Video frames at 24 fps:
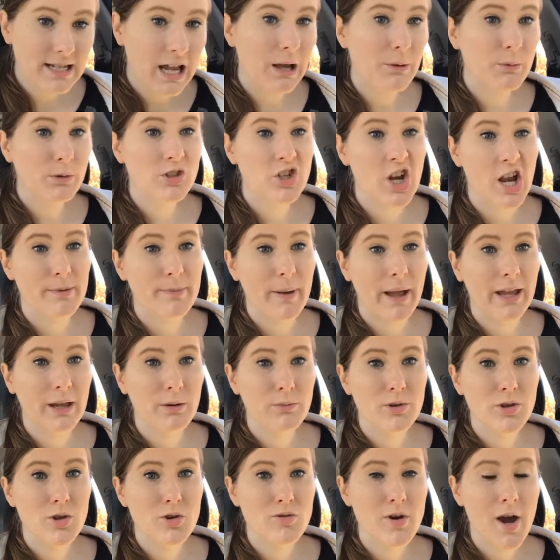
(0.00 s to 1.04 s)
And I will
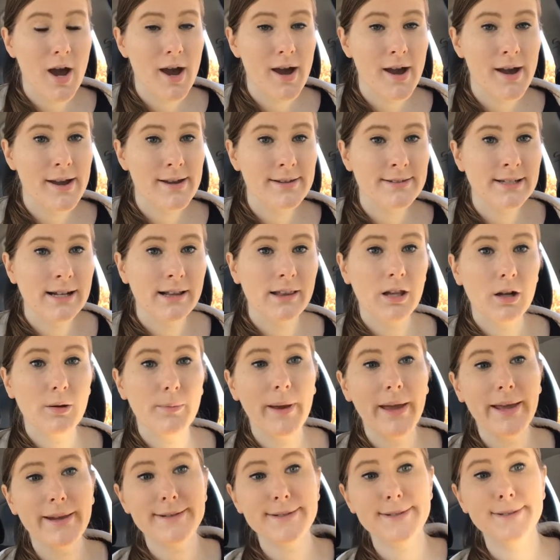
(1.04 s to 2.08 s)
check back in with you
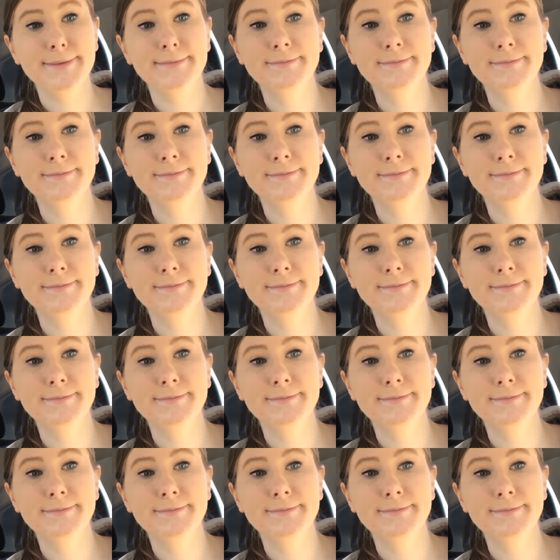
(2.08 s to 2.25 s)
guys in a little